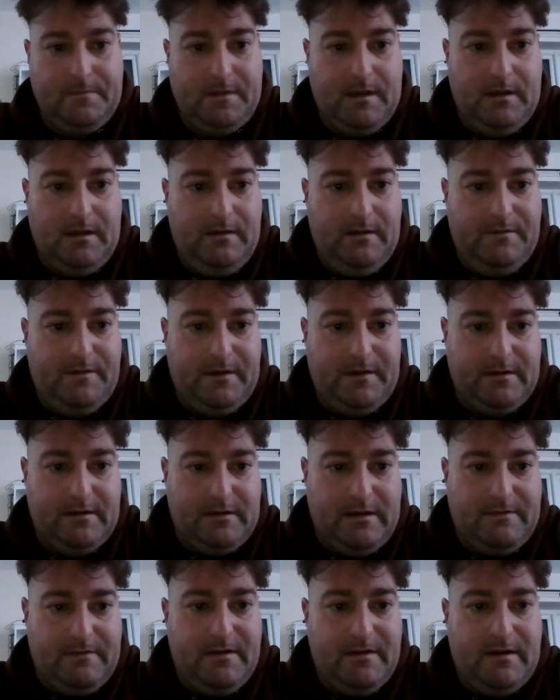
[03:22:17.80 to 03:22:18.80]
I think I'll
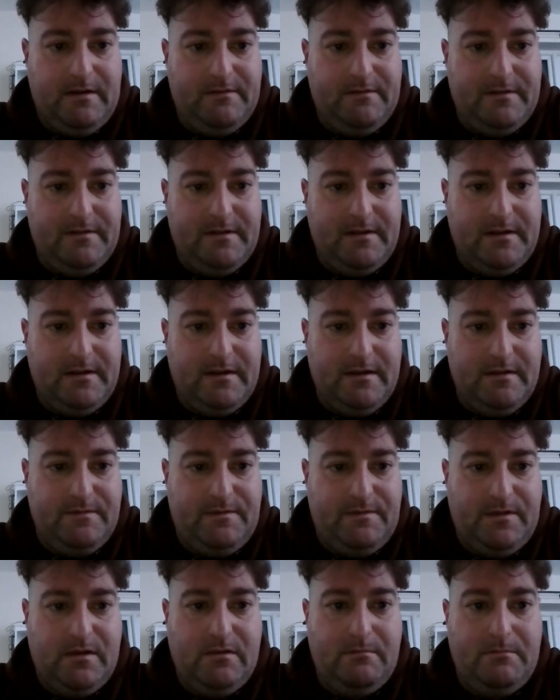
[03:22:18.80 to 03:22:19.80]
give you another
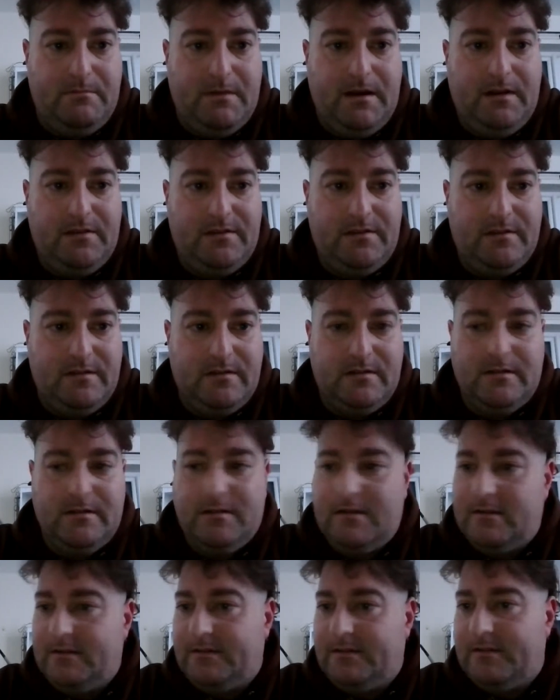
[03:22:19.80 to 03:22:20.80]
few minutes and
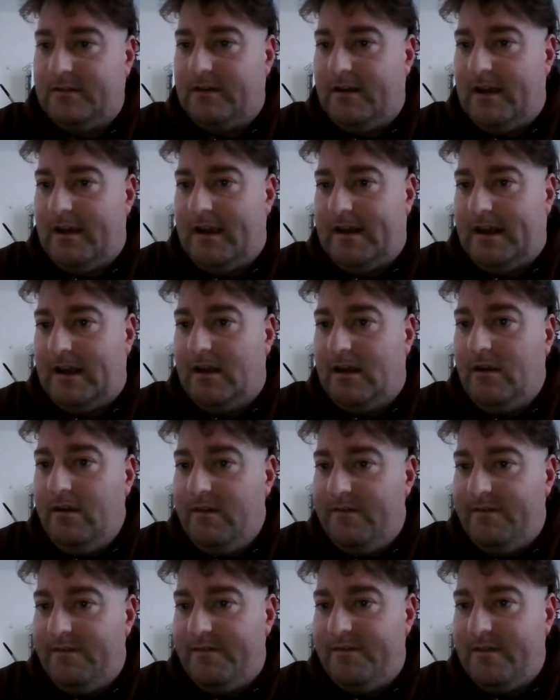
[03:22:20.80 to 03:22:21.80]
I'll start heading
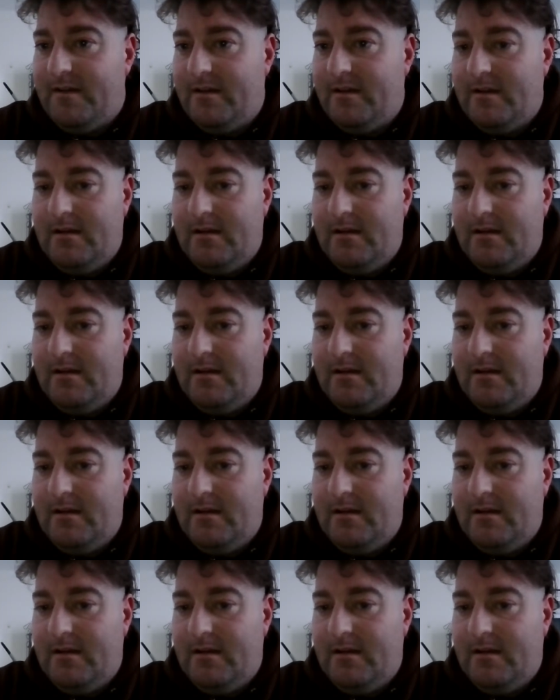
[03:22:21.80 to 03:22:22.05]
off.